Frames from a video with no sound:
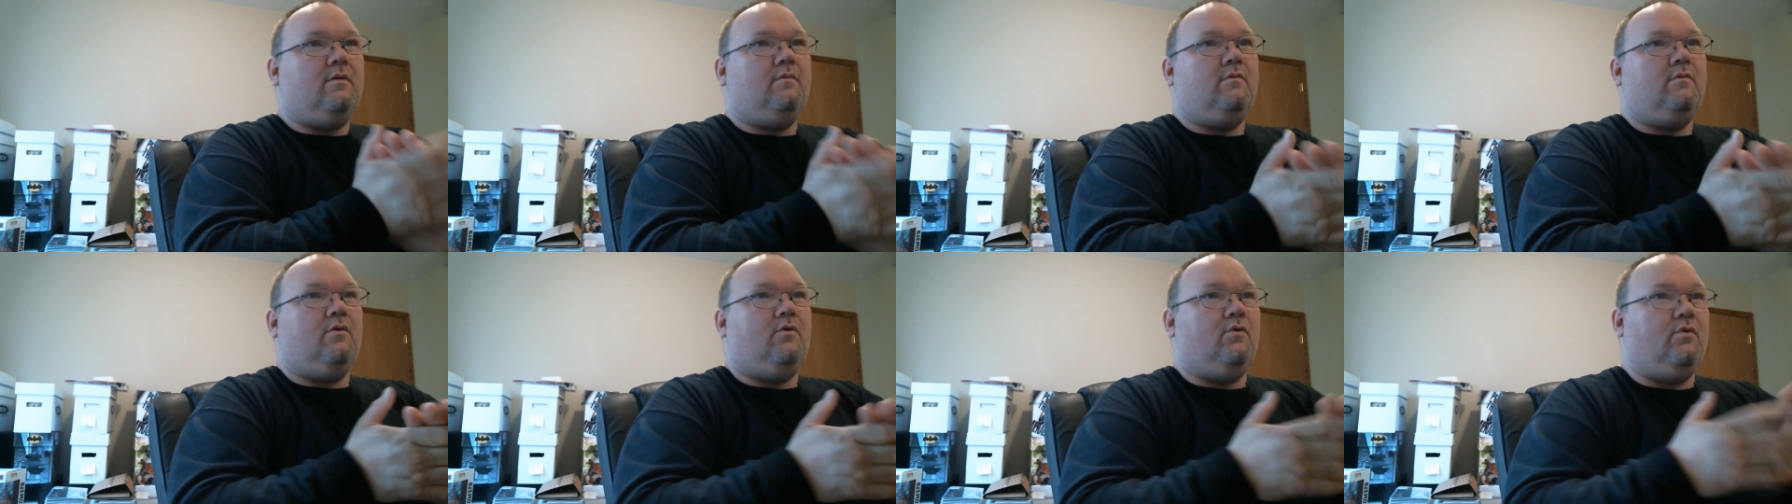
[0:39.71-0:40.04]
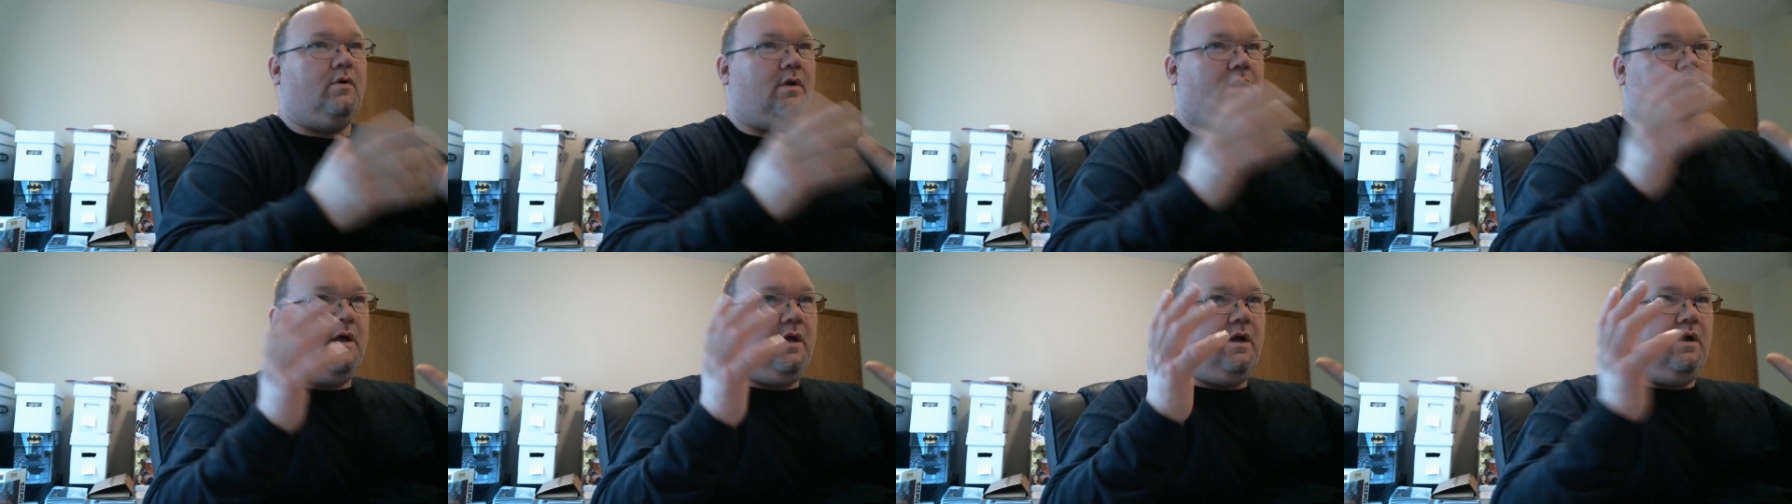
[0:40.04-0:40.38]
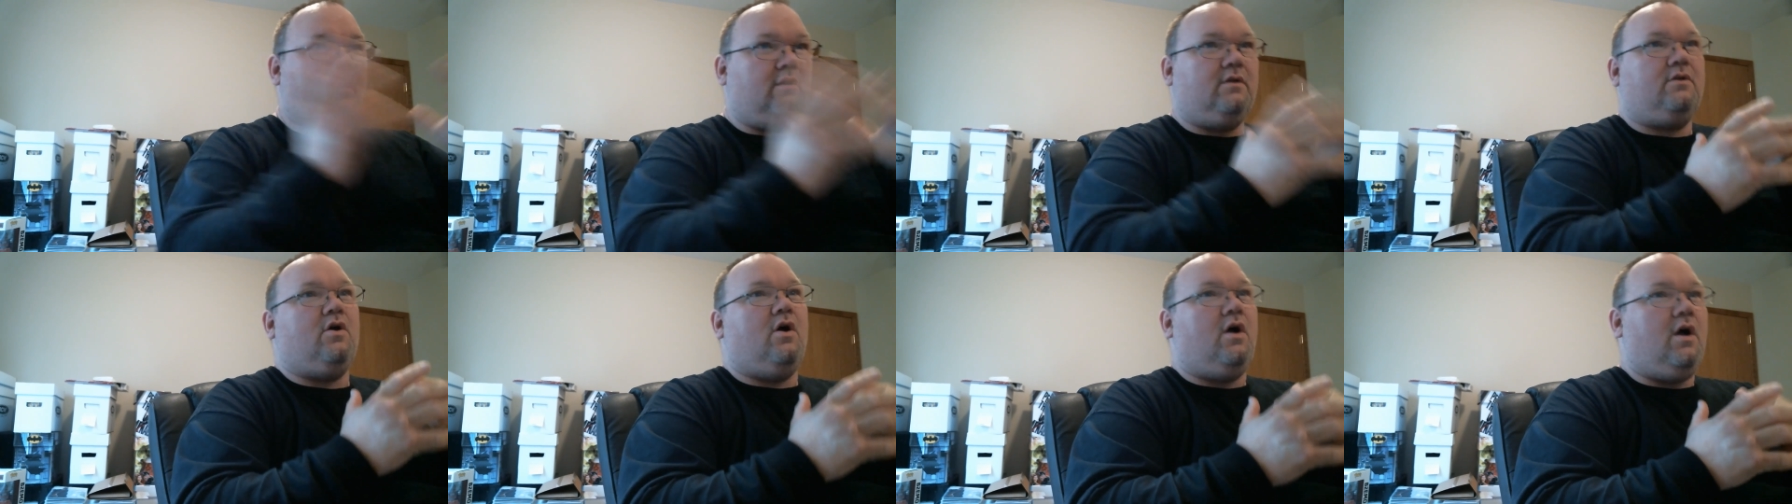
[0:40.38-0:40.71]
we're not here
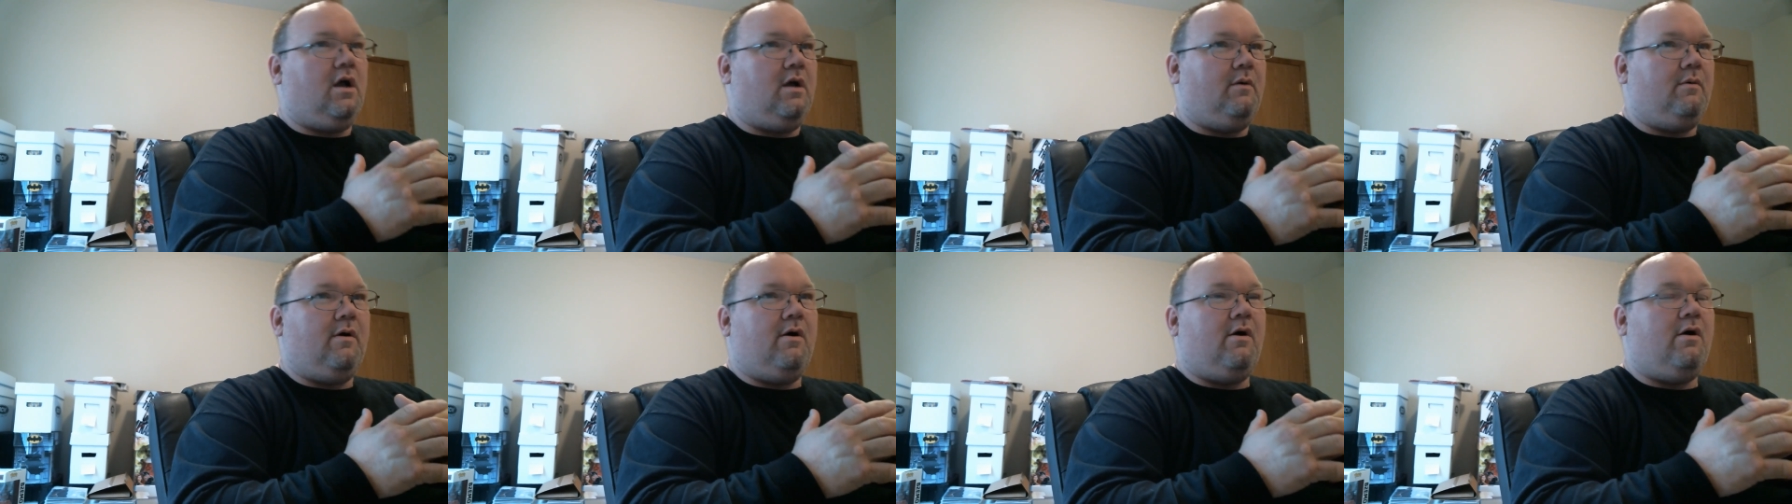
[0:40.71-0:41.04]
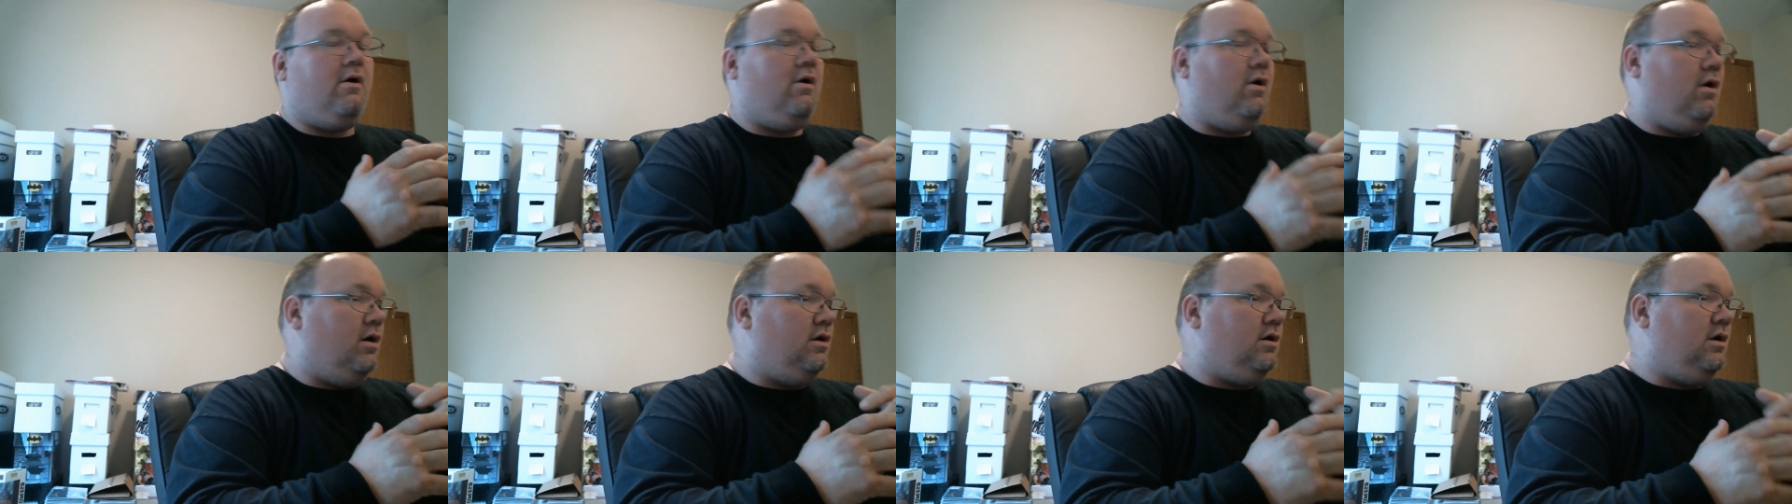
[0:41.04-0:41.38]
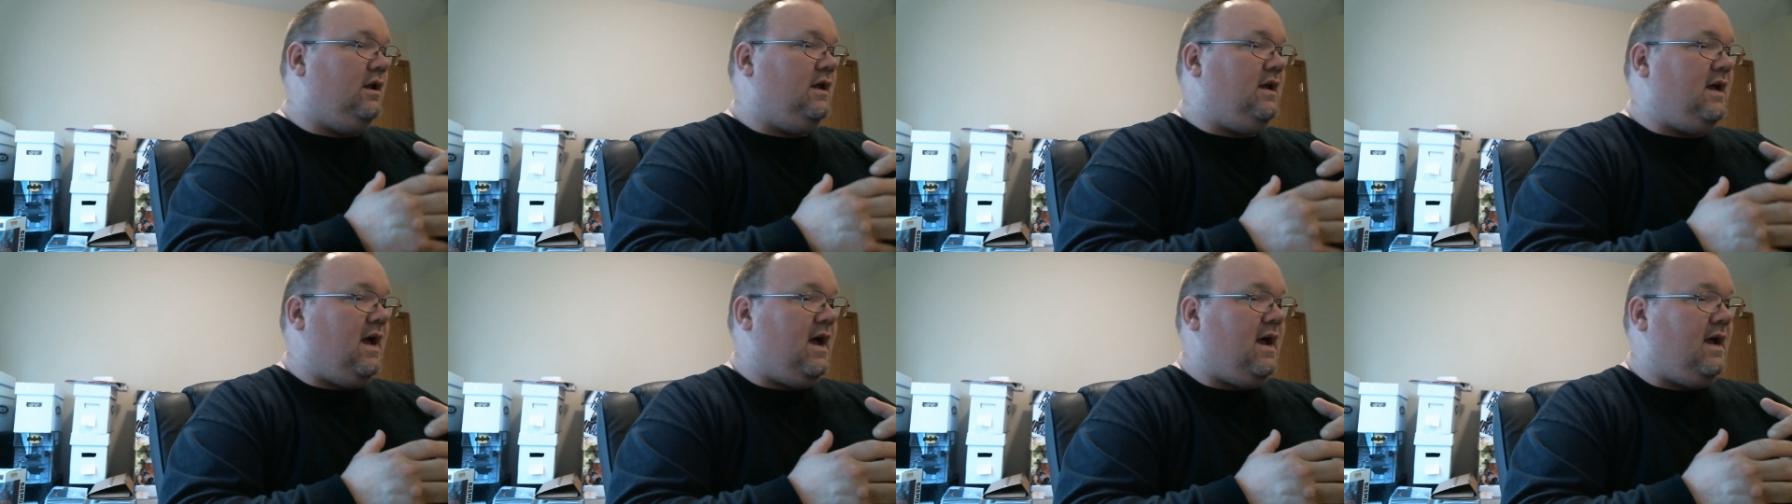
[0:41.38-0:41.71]
to talk about how
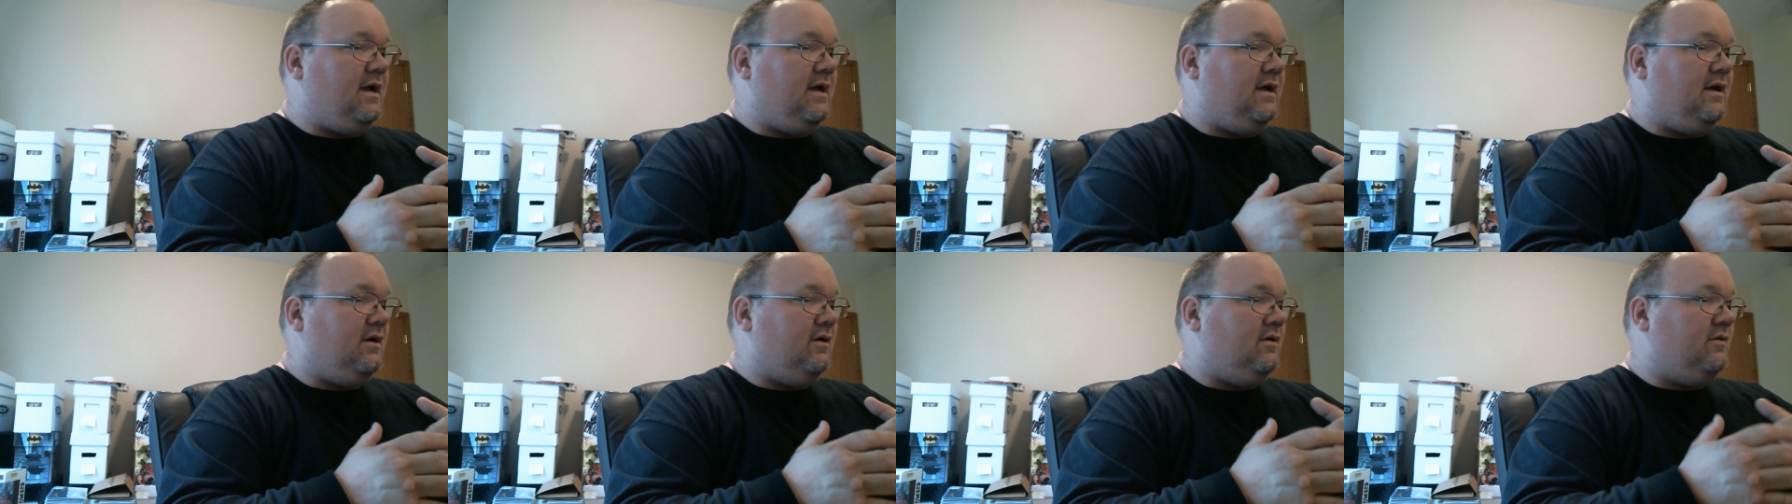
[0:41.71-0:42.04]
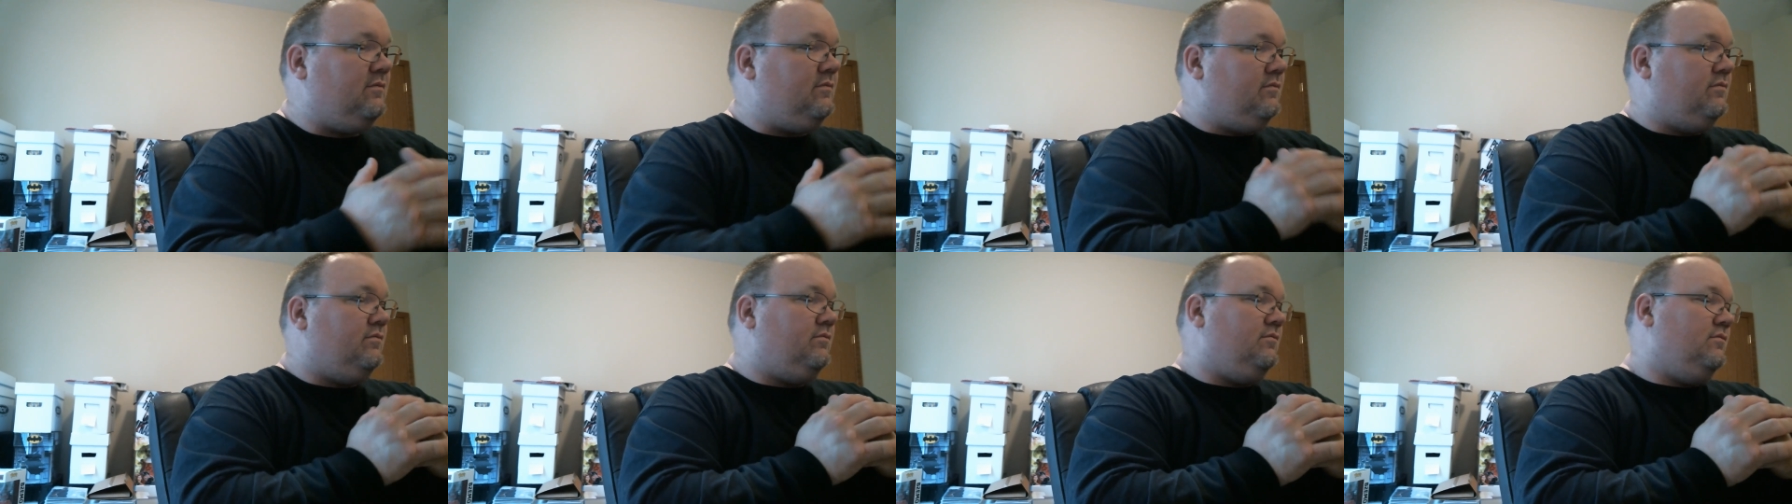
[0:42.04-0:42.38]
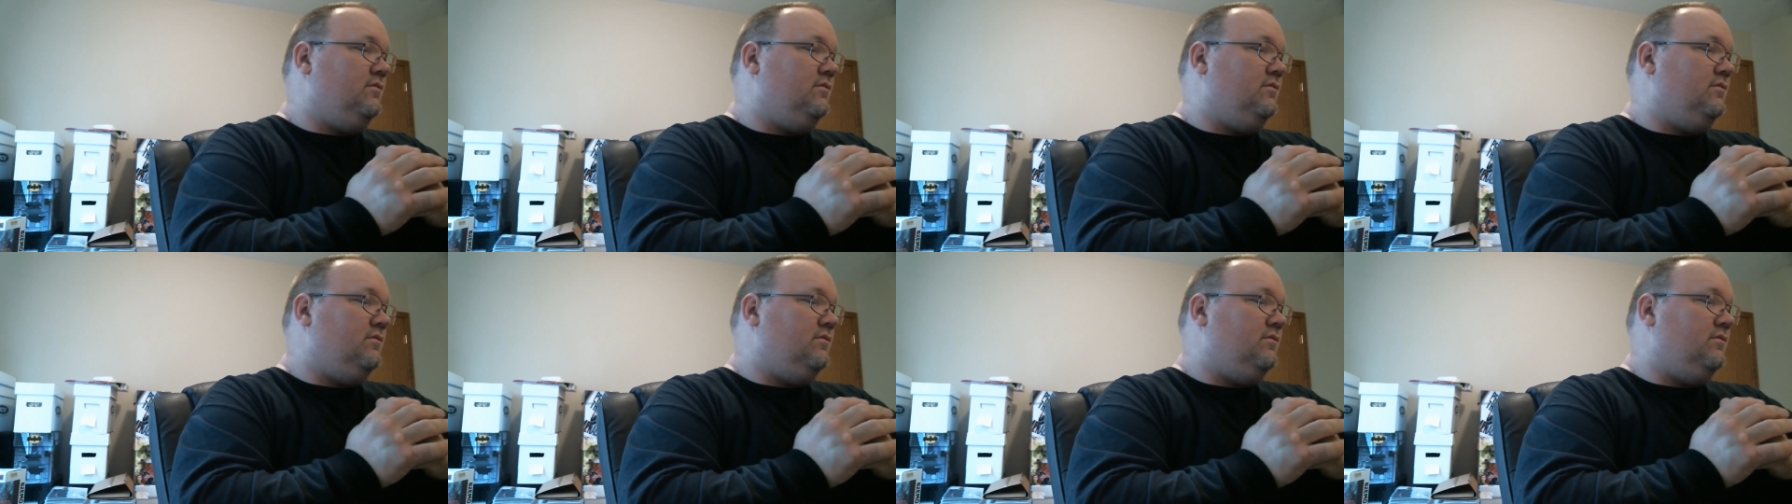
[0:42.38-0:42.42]
ugly I am.